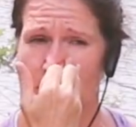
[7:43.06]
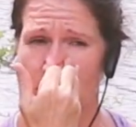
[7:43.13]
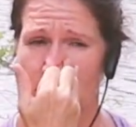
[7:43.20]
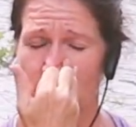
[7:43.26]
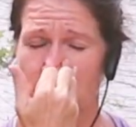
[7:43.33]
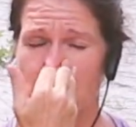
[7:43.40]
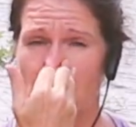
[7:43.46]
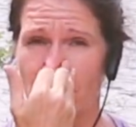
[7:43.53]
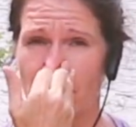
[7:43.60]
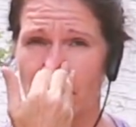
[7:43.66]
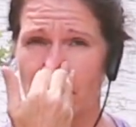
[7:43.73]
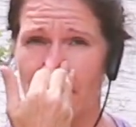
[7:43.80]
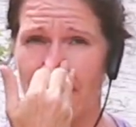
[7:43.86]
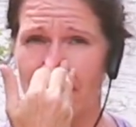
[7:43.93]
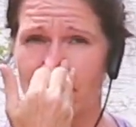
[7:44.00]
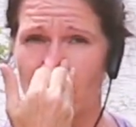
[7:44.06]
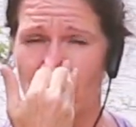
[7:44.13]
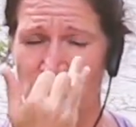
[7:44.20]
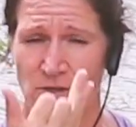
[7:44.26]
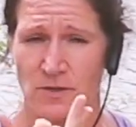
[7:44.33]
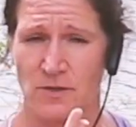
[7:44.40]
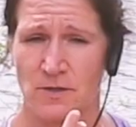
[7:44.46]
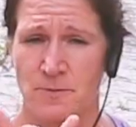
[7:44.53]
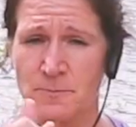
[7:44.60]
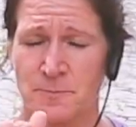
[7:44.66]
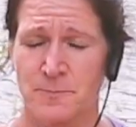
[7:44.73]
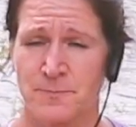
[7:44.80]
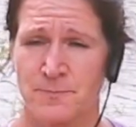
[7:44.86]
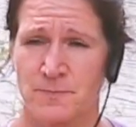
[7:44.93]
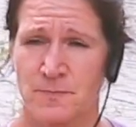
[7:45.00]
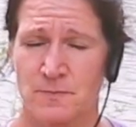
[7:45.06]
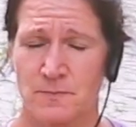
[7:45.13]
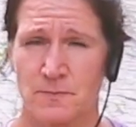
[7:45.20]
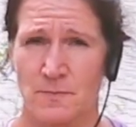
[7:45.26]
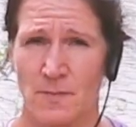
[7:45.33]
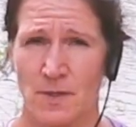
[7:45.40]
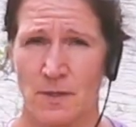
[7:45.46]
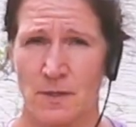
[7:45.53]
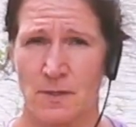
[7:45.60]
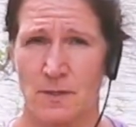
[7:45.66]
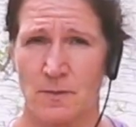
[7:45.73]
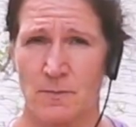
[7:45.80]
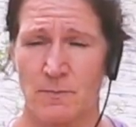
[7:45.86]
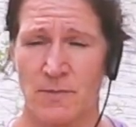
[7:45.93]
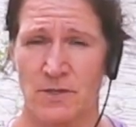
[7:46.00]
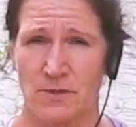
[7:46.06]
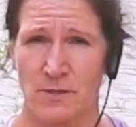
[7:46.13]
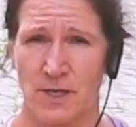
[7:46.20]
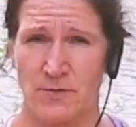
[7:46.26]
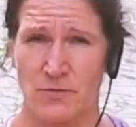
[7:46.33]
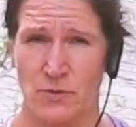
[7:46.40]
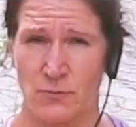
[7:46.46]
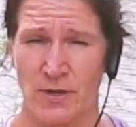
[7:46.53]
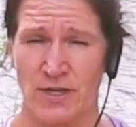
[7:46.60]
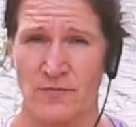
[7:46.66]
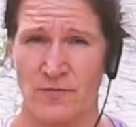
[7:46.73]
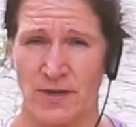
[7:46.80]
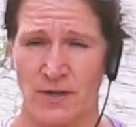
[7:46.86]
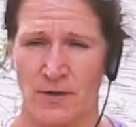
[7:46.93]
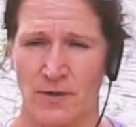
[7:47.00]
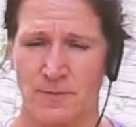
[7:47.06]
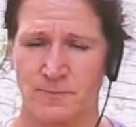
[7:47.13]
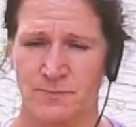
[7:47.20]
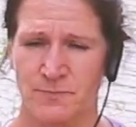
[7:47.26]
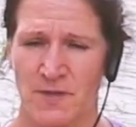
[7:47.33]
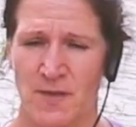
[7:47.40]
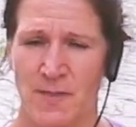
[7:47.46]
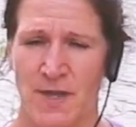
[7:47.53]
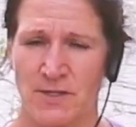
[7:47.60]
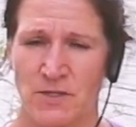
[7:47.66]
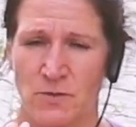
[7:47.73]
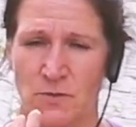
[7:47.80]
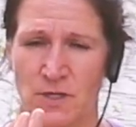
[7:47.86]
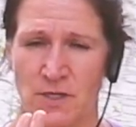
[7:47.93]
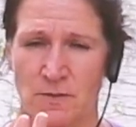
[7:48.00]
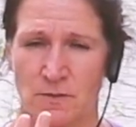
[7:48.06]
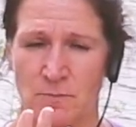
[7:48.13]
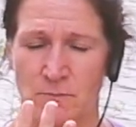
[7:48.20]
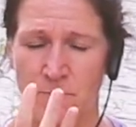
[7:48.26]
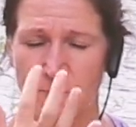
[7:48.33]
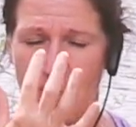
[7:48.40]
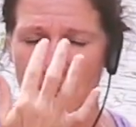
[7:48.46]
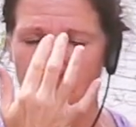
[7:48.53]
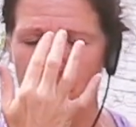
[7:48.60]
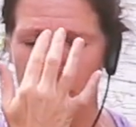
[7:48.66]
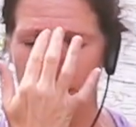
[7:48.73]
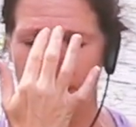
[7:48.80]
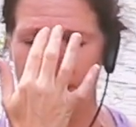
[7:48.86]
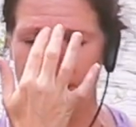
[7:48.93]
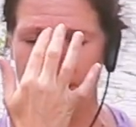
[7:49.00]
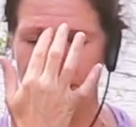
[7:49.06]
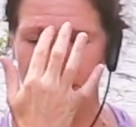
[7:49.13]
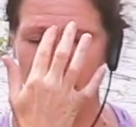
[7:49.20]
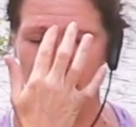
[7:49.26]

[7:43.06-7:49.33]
close off the left with your your ring finger, and then you can place